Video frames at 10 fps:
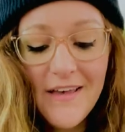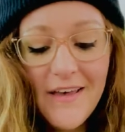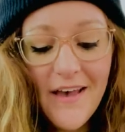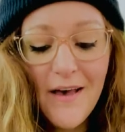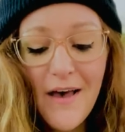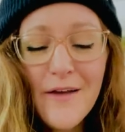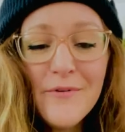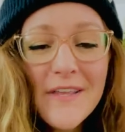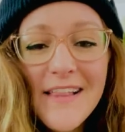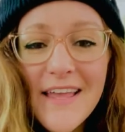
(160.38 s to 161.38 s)
I
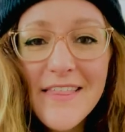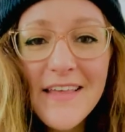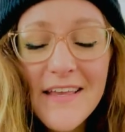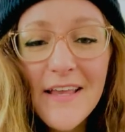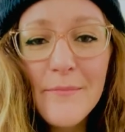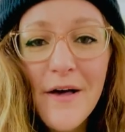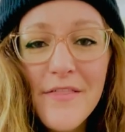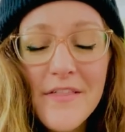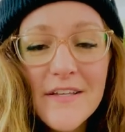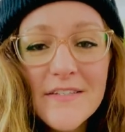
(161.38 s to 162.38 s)
really like thinking
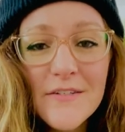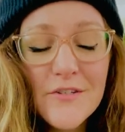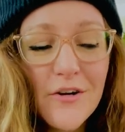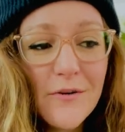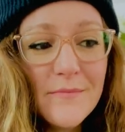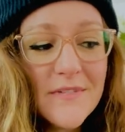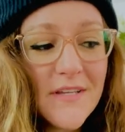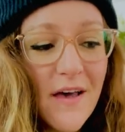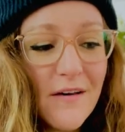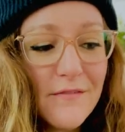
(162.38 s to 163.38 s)
about things in terms
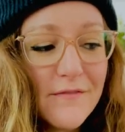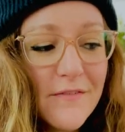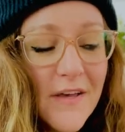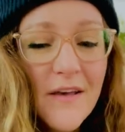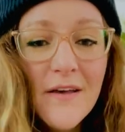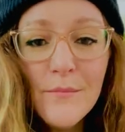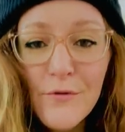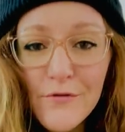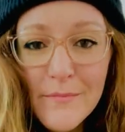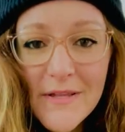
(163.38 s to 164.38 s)
of
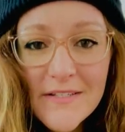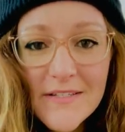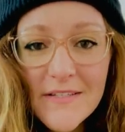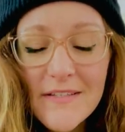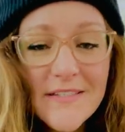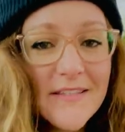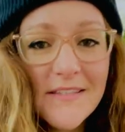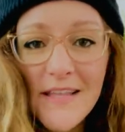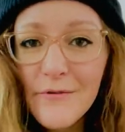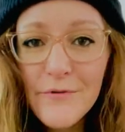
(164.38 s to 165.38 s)
movement. That's the
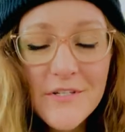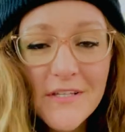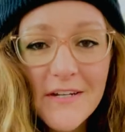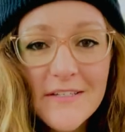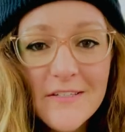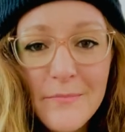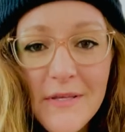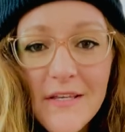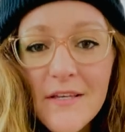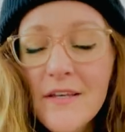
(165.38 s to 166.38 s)
language that I
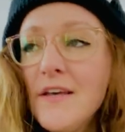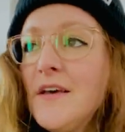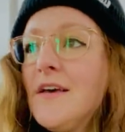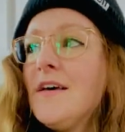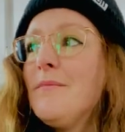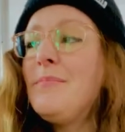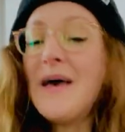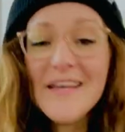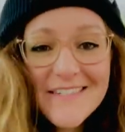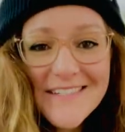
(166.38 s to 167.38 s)
speak
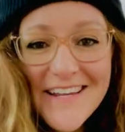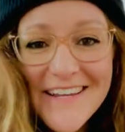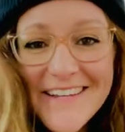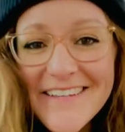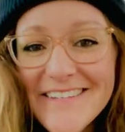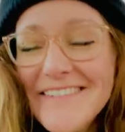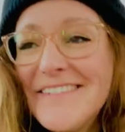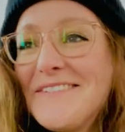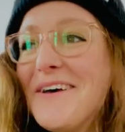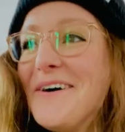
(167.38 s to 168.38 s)
best.
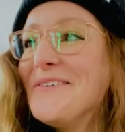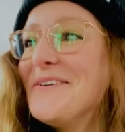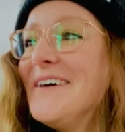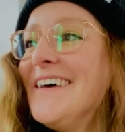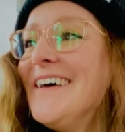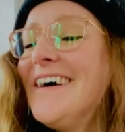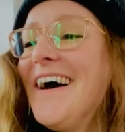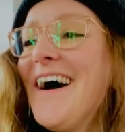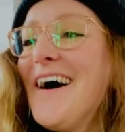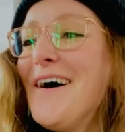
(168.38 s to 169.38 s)
So
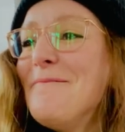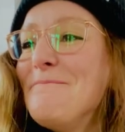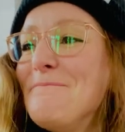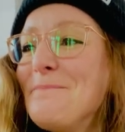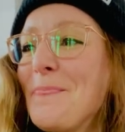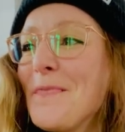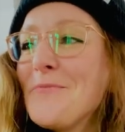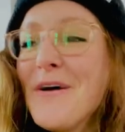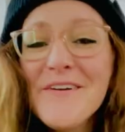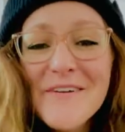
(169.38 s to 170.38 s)

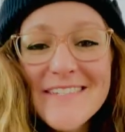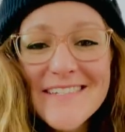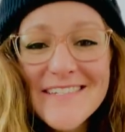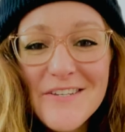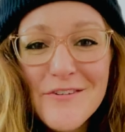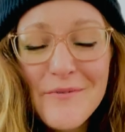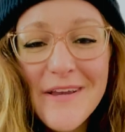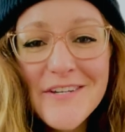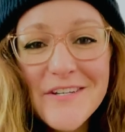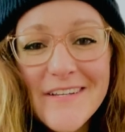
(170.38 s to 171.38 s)
whether it's a
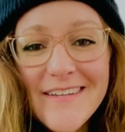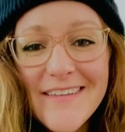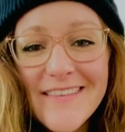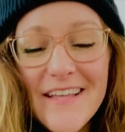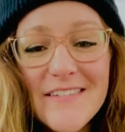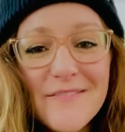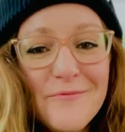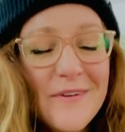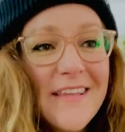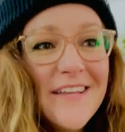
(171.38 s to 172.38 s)
situation that's
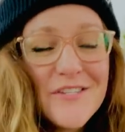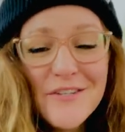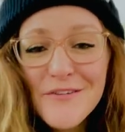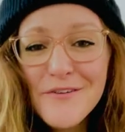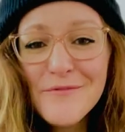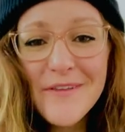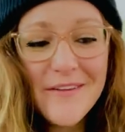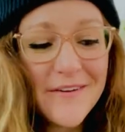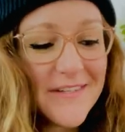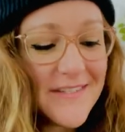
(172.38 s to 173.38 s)
relational,
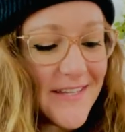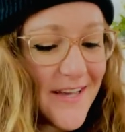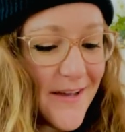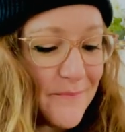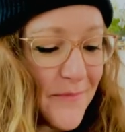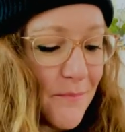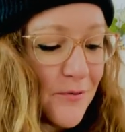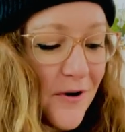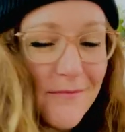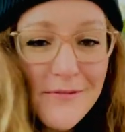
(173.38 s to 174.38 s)
whether it's a
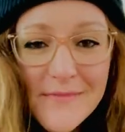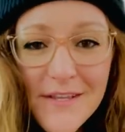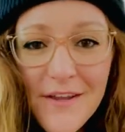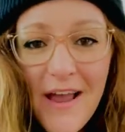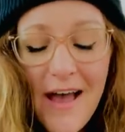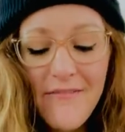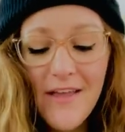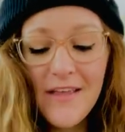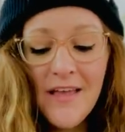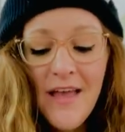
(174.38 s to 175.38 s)
problem that you're
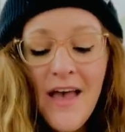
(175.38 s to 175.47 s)
having,